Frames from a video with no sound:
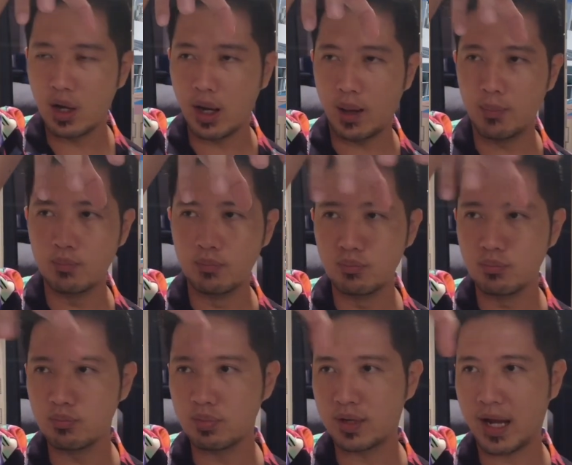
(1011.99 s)

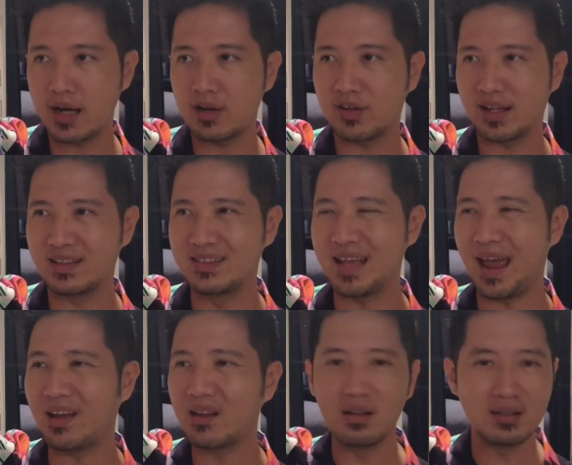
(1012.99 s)
kind of like
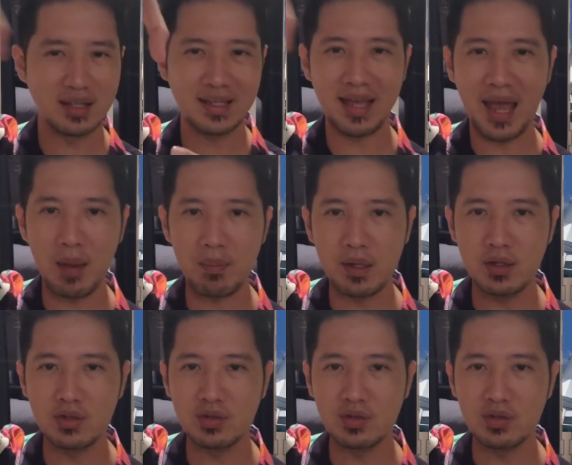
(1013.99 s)
dangle the cabin